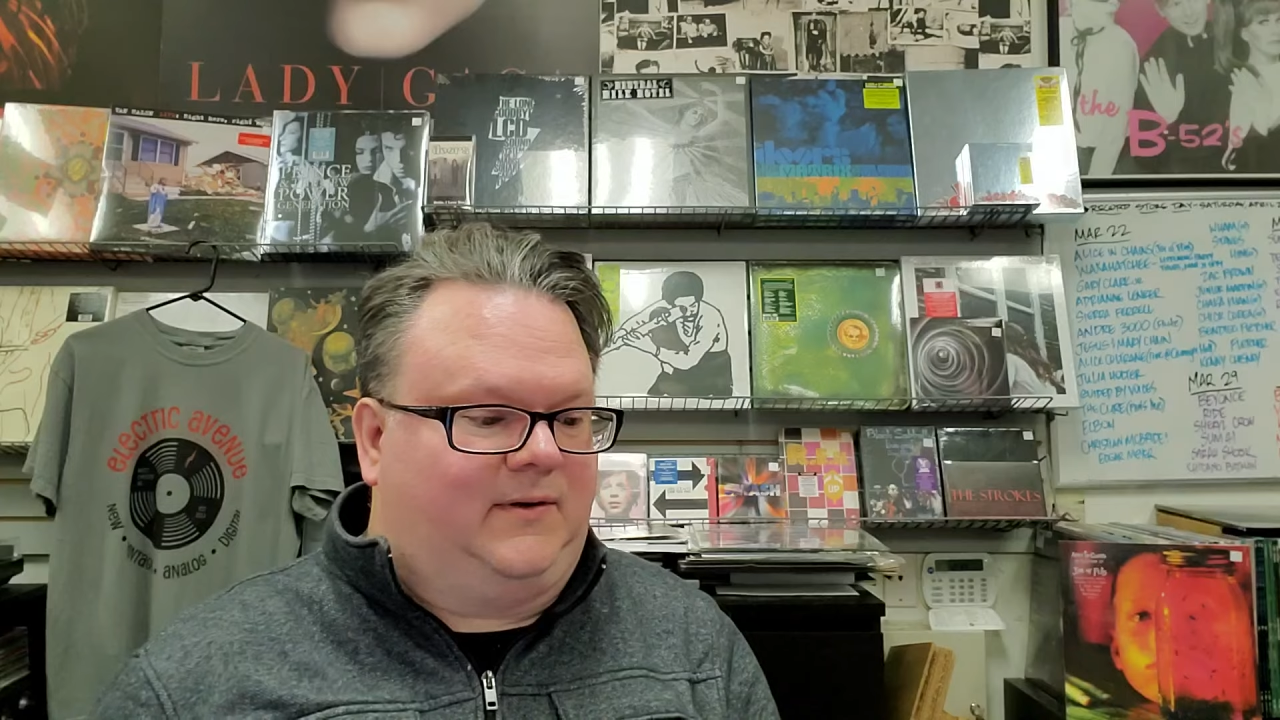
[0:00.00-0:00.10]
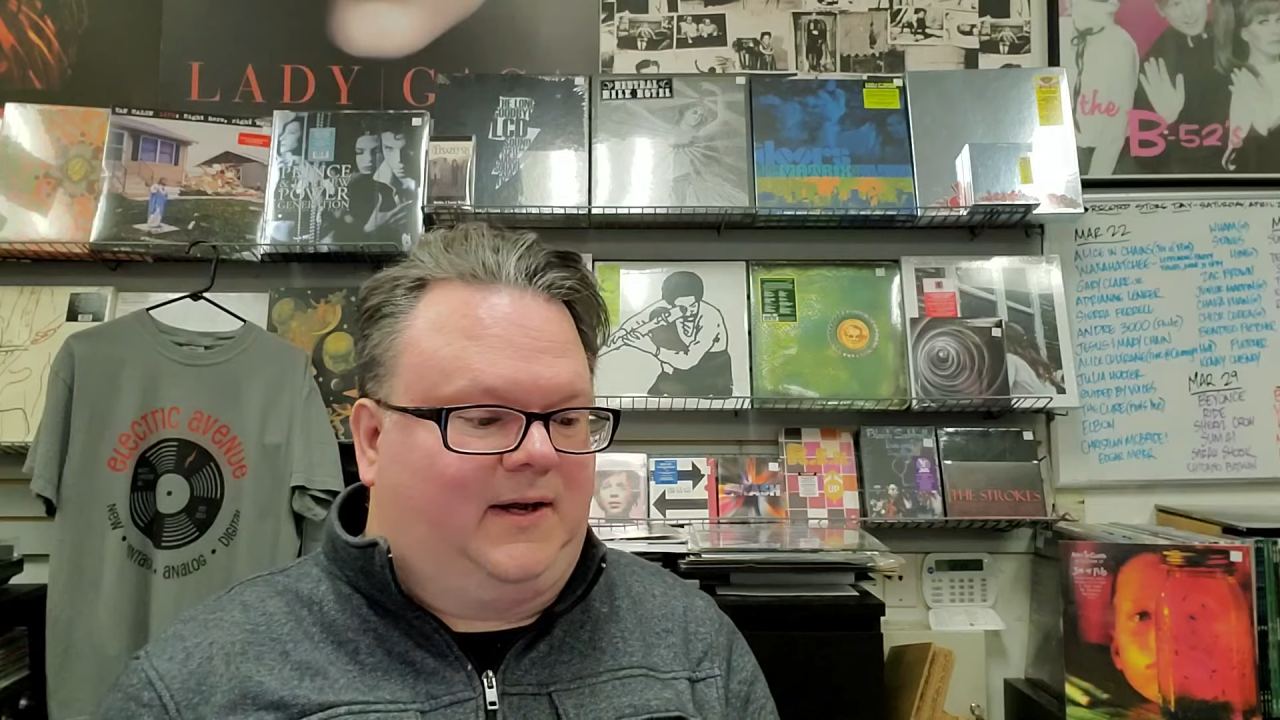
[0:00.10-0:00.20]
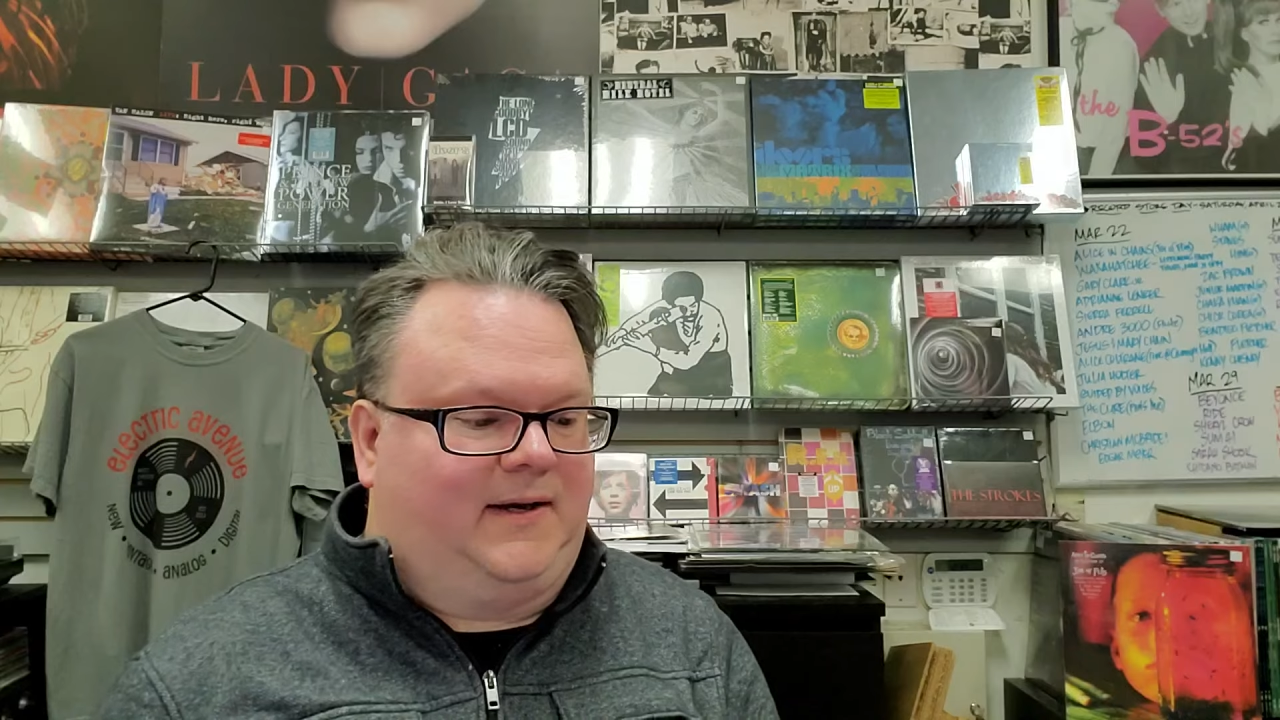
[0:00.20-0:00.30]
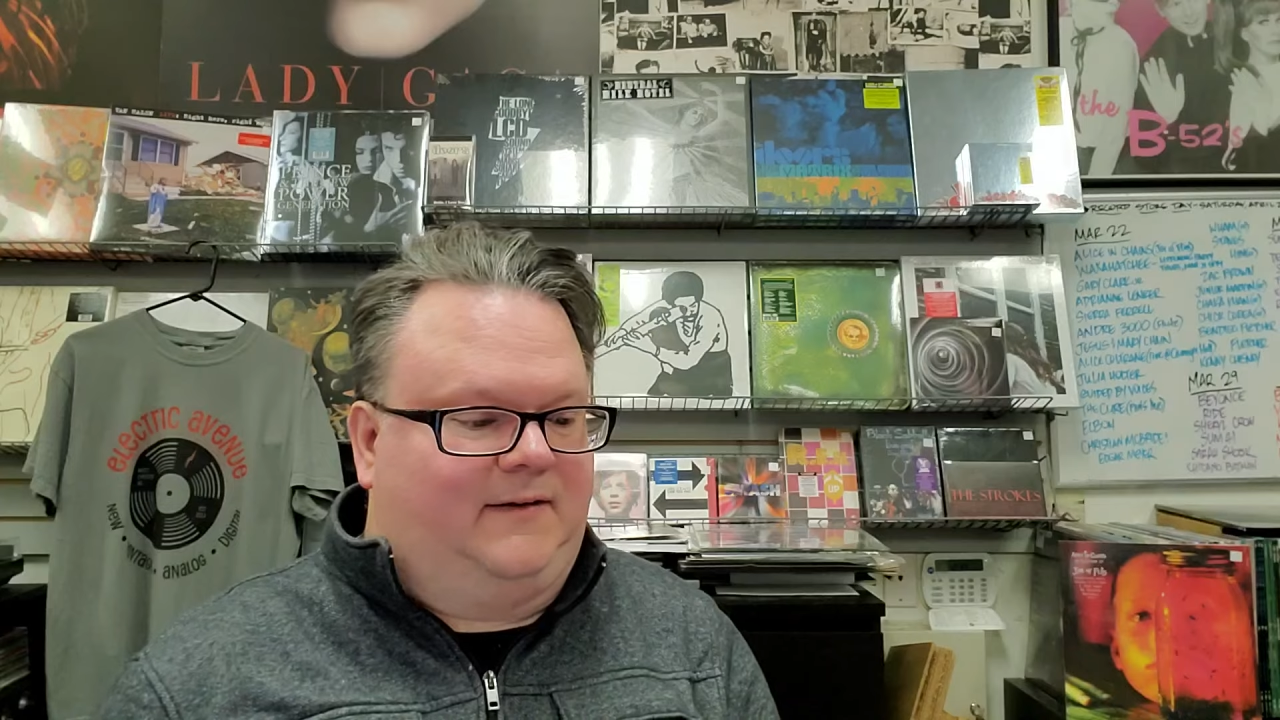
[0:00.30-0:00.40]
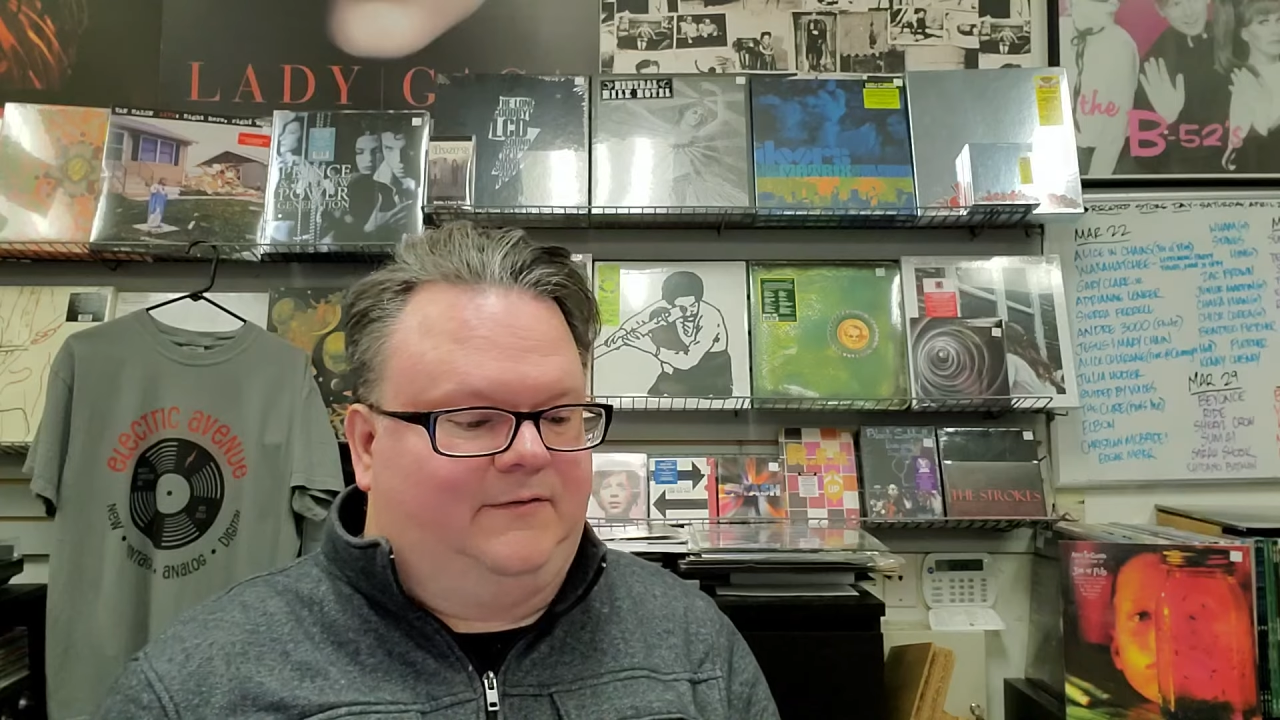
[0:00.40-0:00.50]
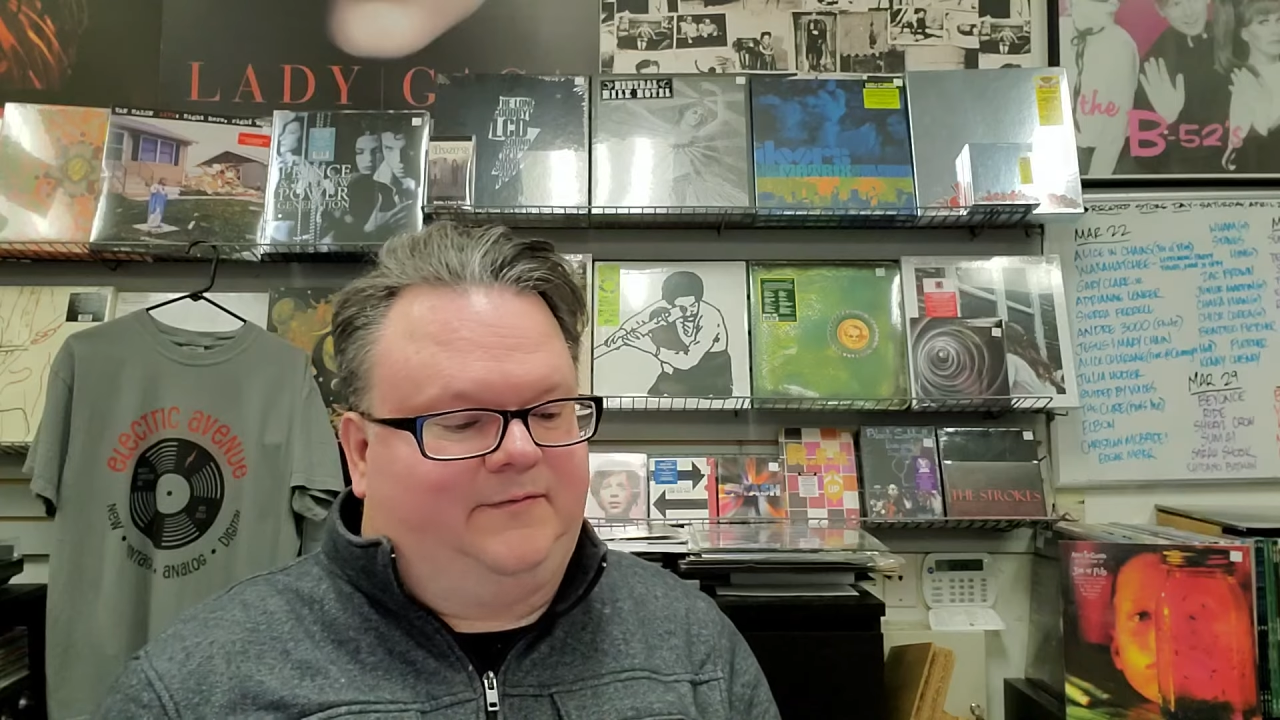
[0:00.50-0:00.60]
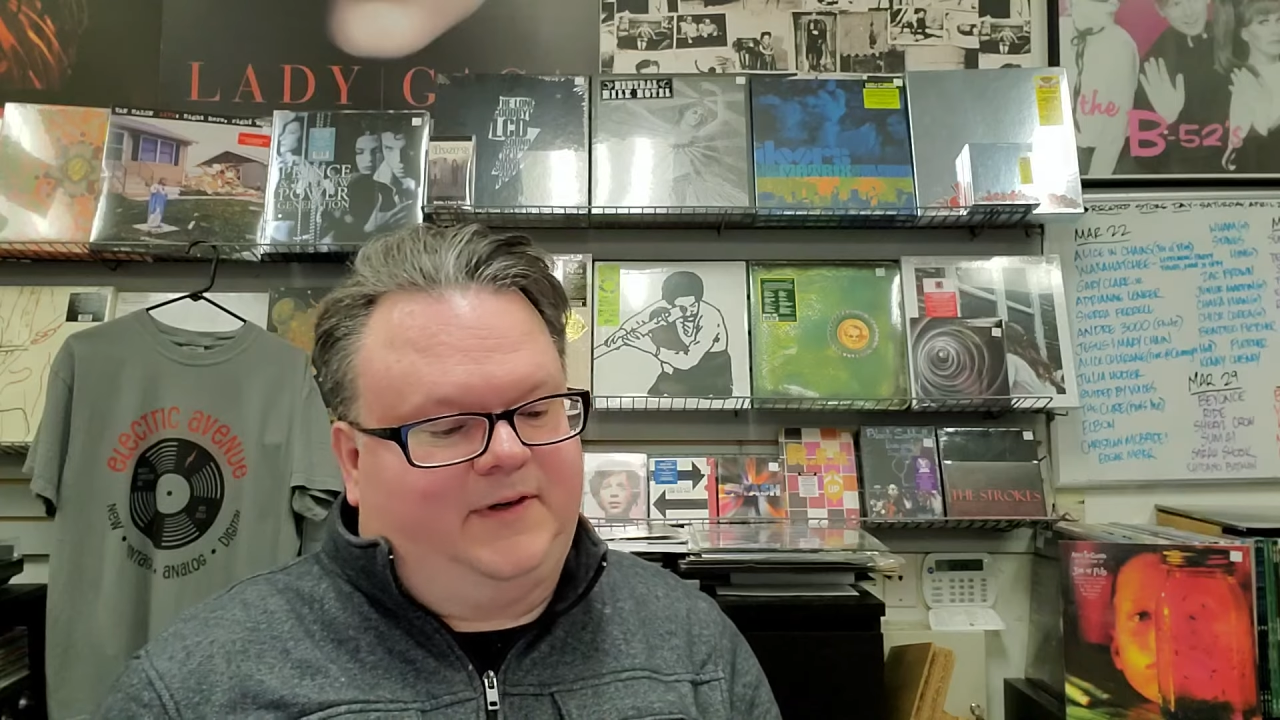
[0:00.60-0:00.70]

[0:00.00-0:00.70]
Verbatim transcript: you kind of